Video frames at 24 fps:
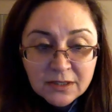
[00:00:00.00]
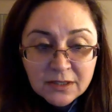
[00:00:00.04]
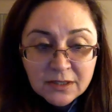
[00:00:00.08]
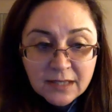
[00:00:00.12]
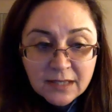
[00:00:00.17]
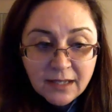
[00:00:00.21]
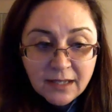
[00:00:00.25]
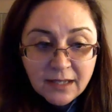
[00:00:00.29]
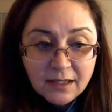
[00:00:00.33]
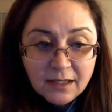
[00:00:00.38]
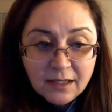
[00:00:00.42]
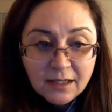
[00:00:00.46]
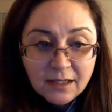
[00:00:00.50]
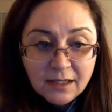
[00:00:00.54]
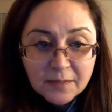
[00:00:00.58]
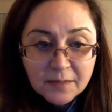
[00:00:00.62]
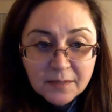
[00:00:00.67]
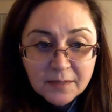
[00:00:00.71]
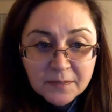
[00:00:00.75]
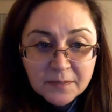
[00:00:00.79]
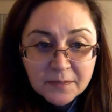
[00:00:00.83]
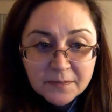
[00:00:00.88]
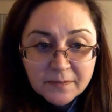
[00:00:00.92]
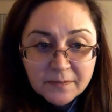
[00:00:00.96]
said
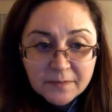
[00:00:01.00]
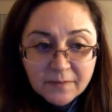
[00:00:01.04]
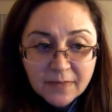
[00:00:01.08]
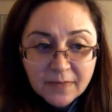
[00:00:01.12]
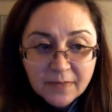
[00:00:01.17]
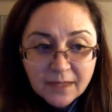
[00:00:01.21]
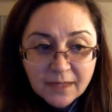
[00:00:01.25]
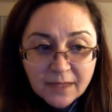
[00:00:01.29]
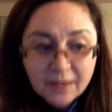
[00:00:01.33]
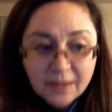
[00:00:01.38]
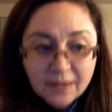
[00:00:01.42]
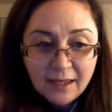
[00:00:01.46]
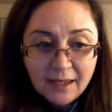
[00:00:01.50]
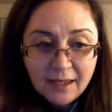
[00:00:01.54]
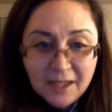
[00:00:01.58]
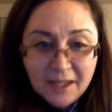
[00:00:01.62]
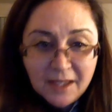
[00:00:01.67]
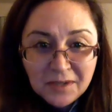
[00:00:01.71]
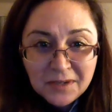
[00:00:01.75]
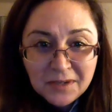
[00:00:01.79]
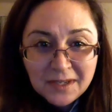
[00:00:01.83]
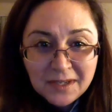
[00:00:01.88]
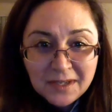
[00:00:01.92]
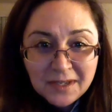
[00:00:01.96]
Thank
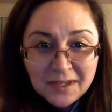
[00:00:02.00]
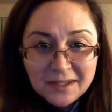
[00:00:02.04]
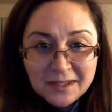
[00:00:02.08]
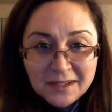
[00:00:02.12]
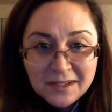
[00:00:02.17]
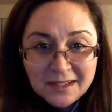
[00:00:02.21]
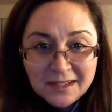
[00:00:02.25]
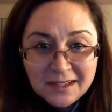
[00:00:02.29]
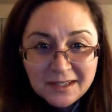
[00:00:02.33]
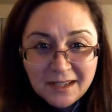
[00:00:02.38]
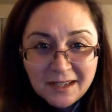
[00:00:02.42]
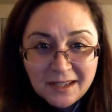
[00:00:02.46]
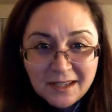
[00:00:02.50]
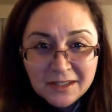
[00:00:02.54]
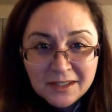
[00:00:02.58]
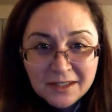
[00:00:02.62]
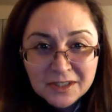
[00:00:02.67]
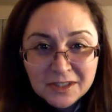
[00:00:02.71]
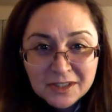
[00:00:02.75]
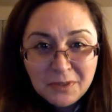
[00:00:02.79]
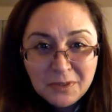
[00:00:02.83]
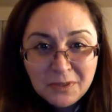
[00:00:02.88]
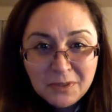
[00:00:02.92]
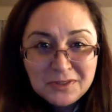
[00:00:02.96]
you. And you're
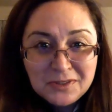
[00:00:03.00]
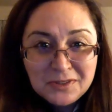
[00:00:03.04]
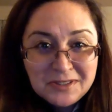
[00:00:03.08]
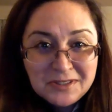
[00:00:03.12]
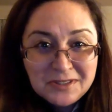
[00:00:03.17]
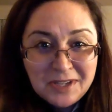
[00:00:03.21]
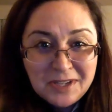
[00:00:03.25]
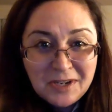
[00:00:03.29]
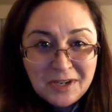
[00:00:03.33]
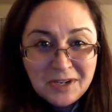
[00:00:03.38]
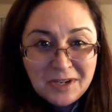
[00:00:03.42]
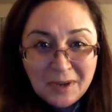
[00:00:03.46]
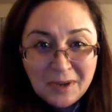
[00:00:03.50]
supposed to say you're welcome.